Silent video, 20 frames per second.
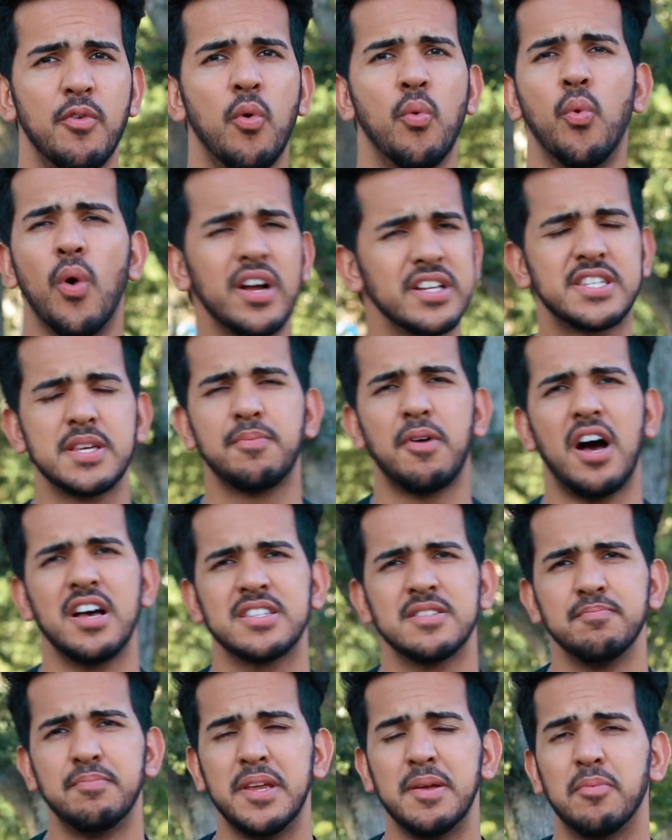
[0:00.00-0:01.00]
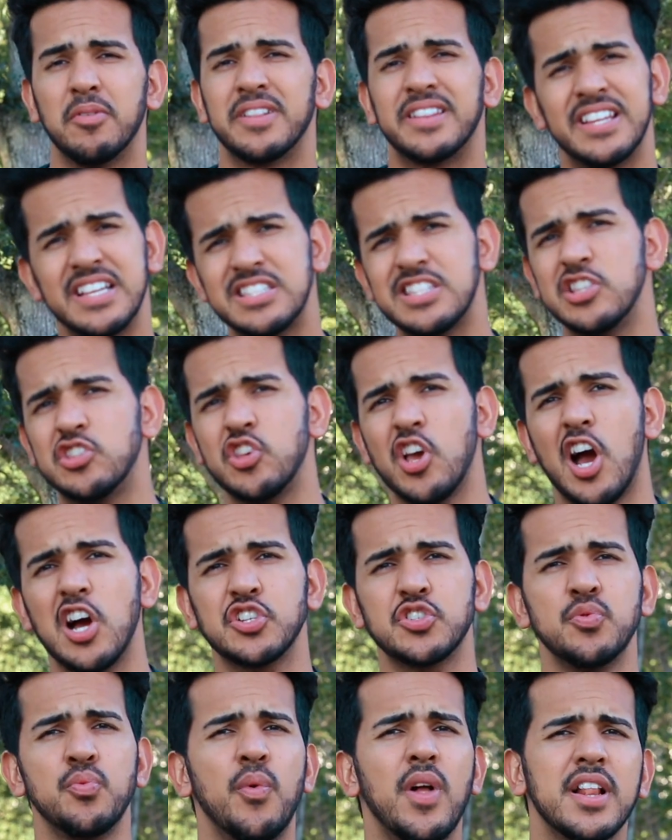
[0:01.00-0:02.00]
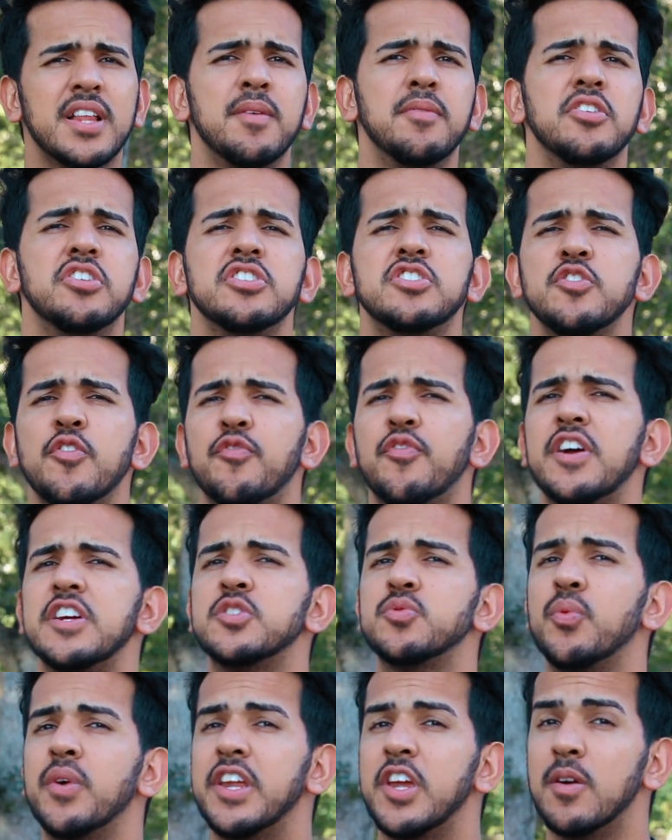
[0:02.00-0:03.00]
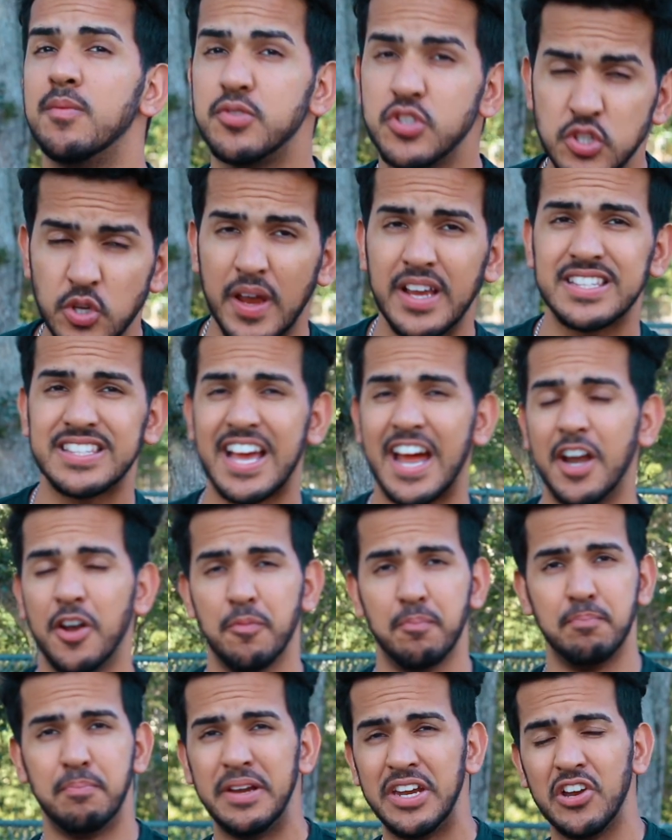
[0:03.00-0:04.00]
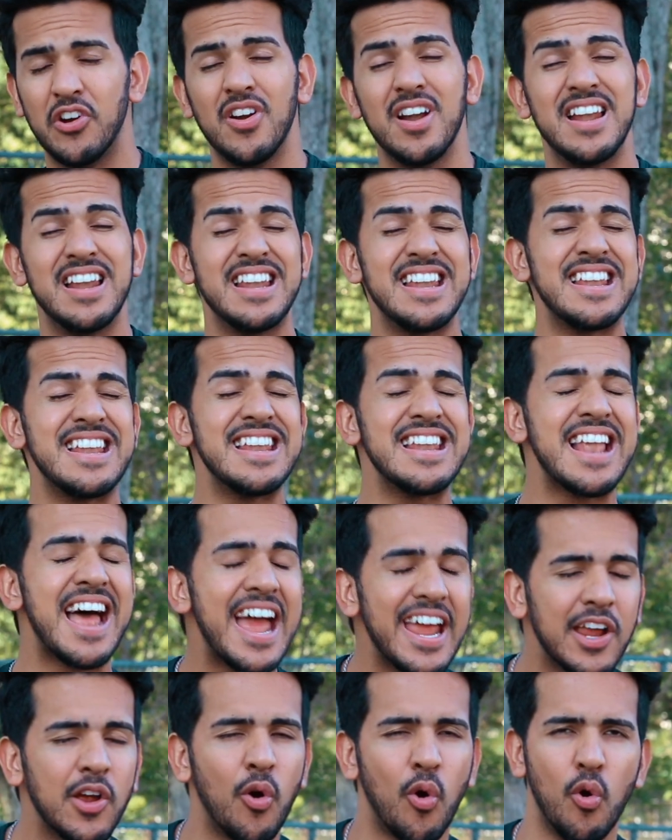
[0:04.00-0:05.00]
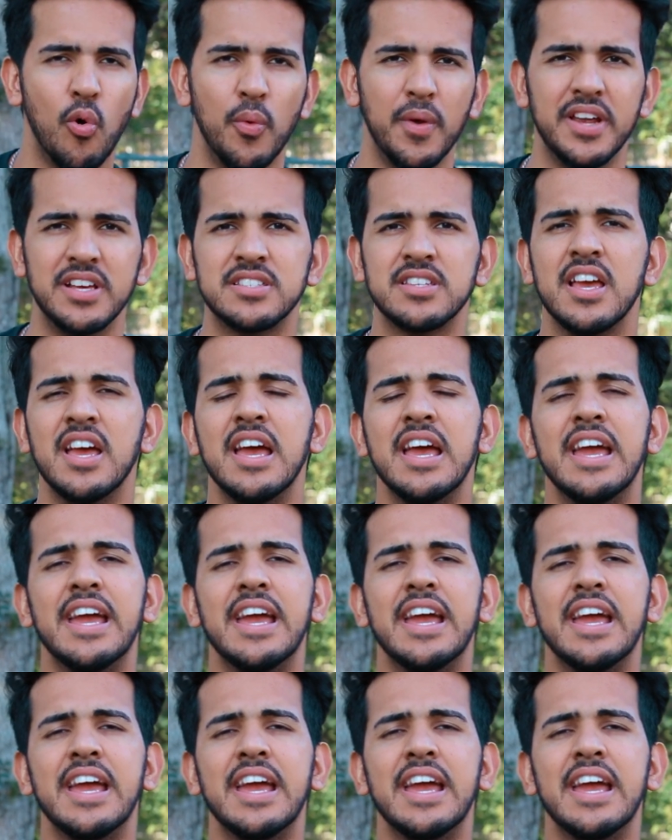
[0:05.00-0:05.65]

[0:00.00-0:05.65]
What's up, awesome people? This is Yash and welcome to this new fresh video. I'm so excited to be here like always.